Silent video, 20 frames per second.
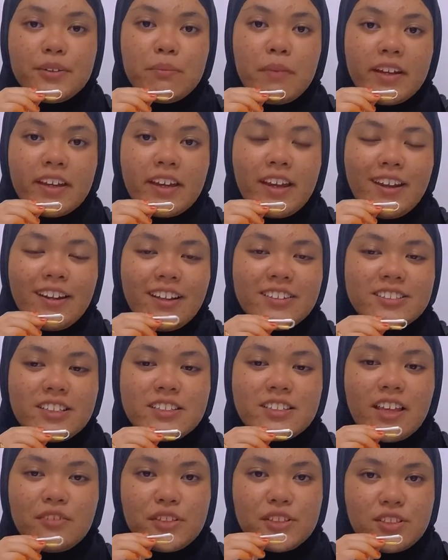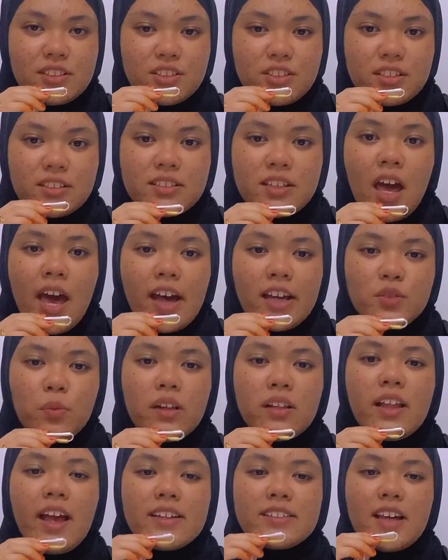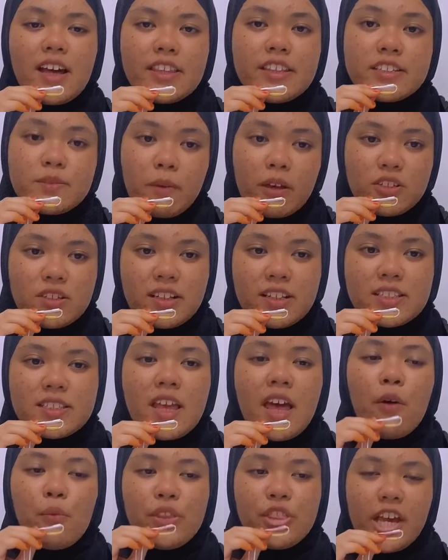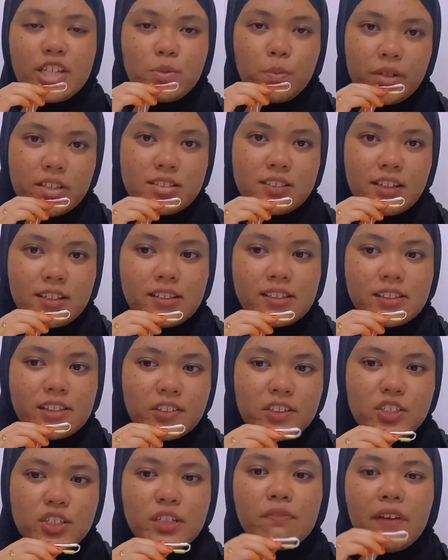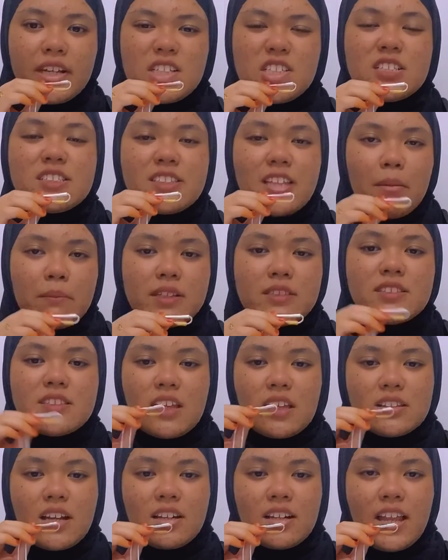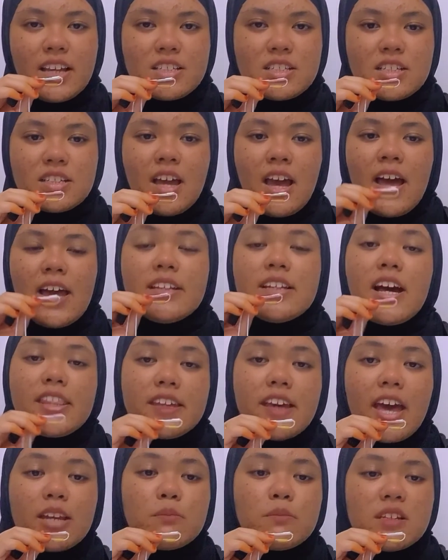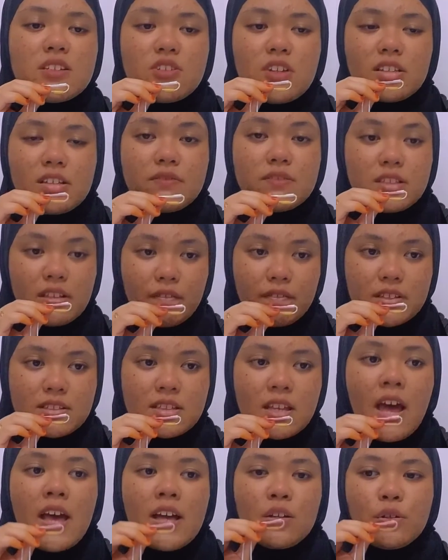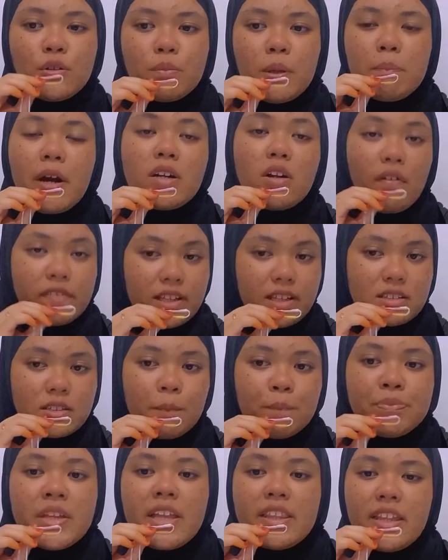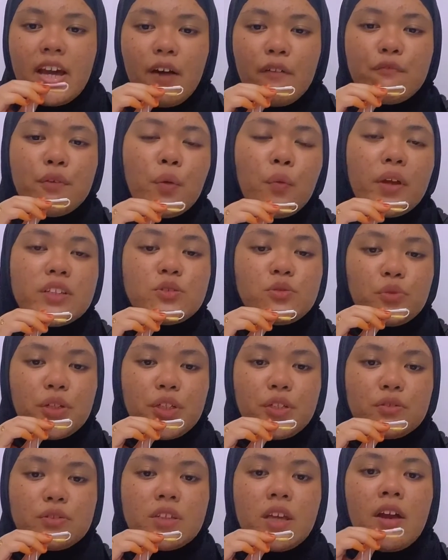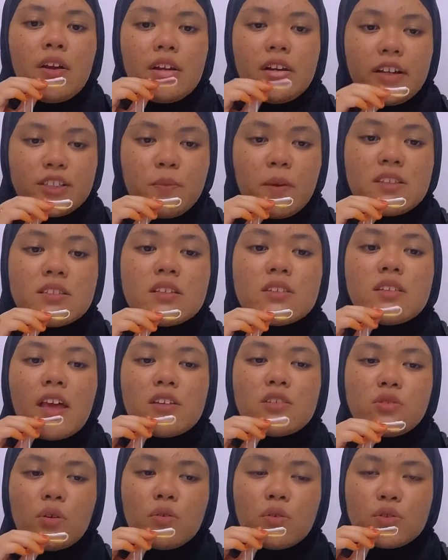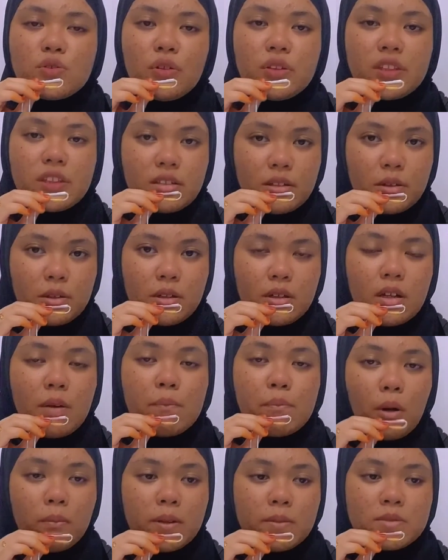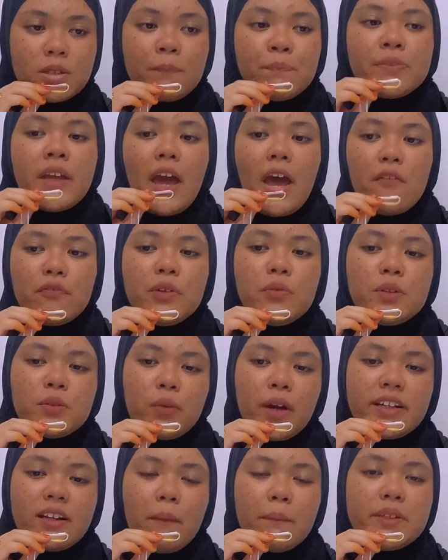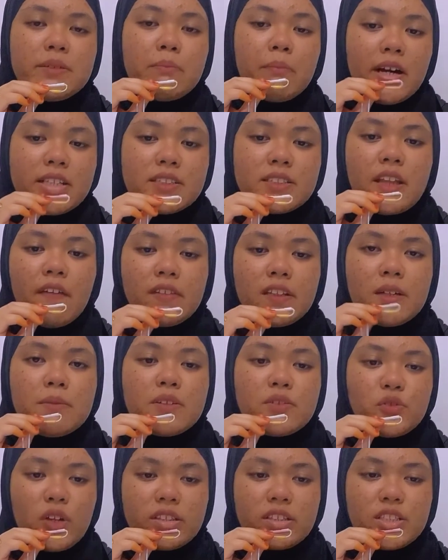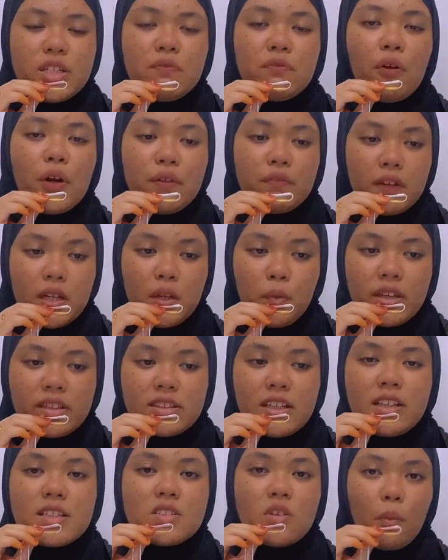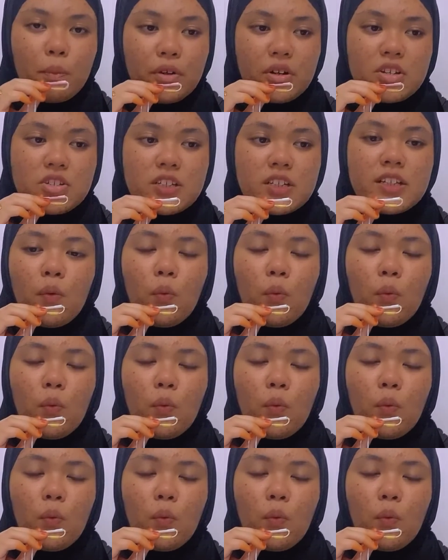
market analysis and researchers, as well as other specialists with experience in international financial statements, data collection, and other administrative service could be part of this. There are few ways to reduce expenses and so control the problems. Every worldwide company must develop a strategy for evaluating its operation